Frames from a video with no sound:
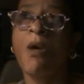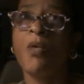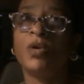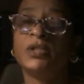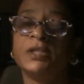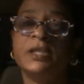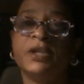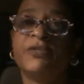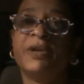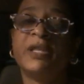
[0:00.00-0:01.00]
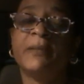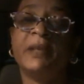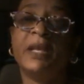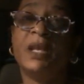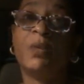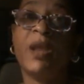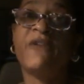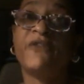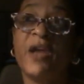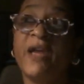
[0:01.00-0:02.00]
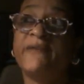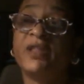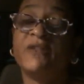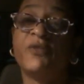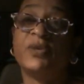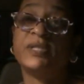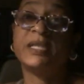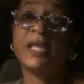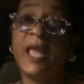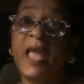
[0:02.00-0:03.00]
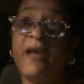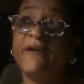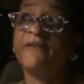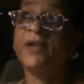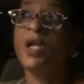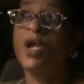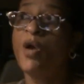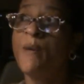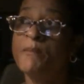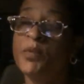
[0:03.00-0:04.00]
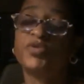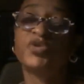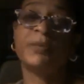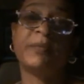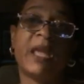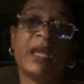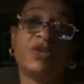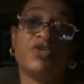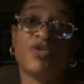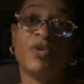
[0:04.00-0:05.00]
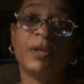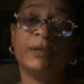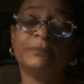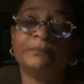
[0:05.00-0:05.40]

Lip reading: or to denigrate them in any way for having the voice that they have. Most of them can't control it.